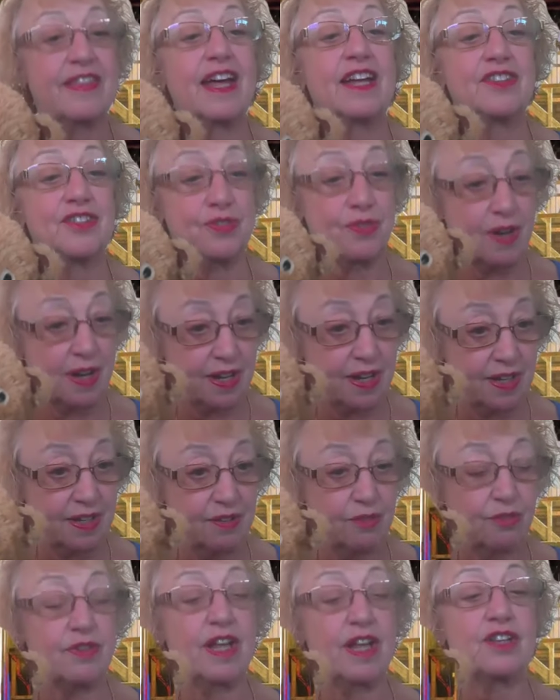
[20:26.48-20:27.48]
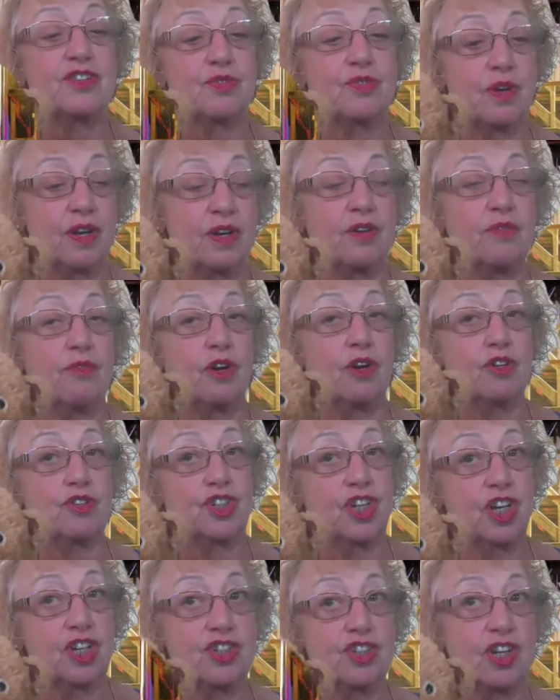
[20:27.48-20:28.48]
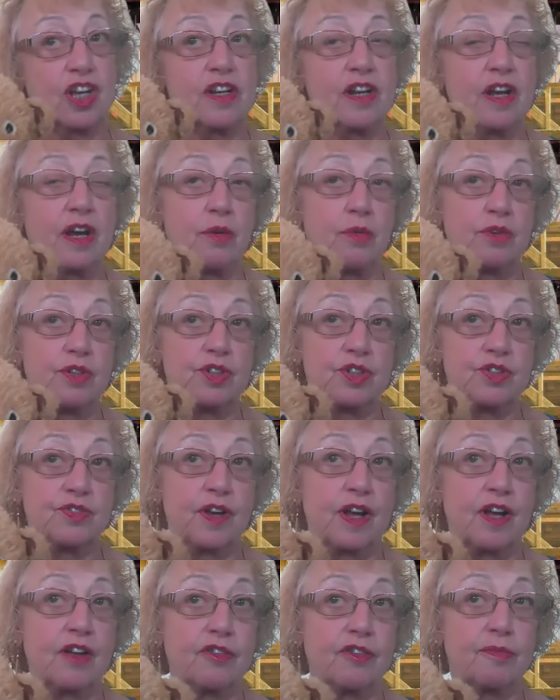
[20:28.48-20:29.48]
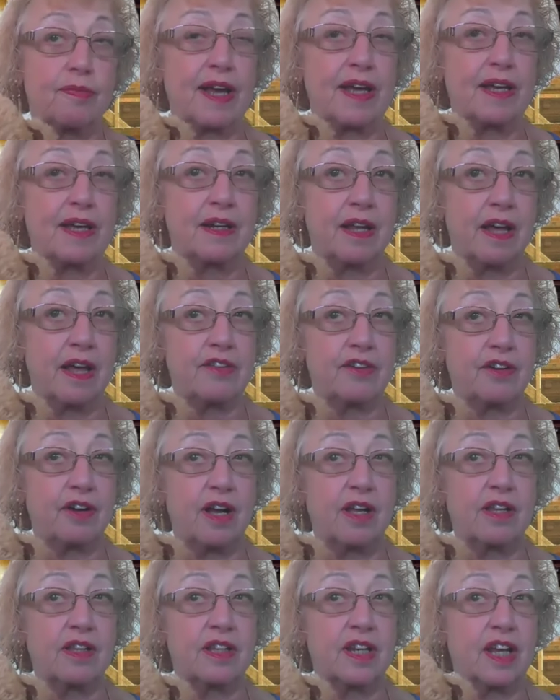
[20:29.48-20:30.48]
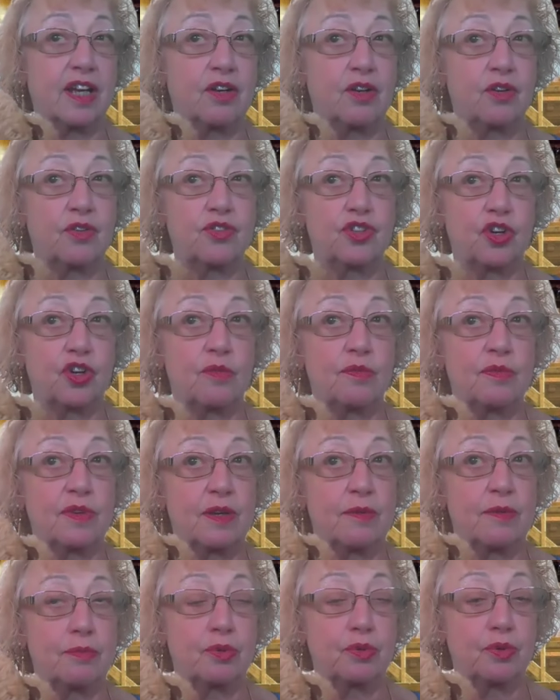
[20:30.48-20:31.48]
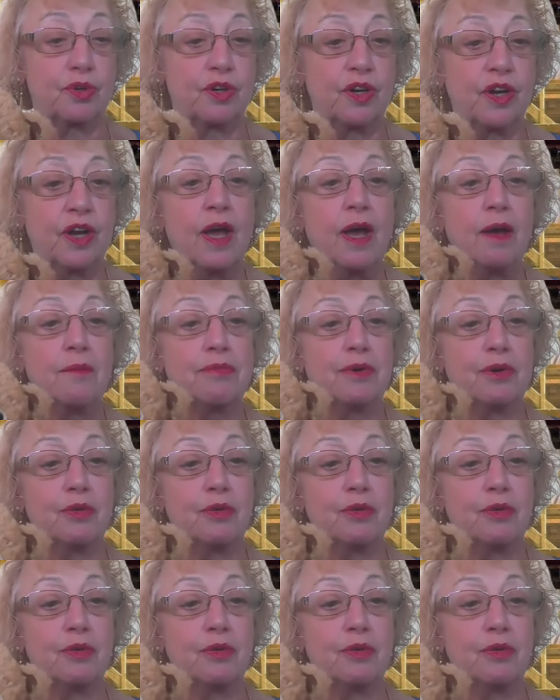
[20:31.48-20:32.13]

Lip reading: That's right. That's right. Rosh Hashanah, which is followed by another holiday called Yom Kippur. But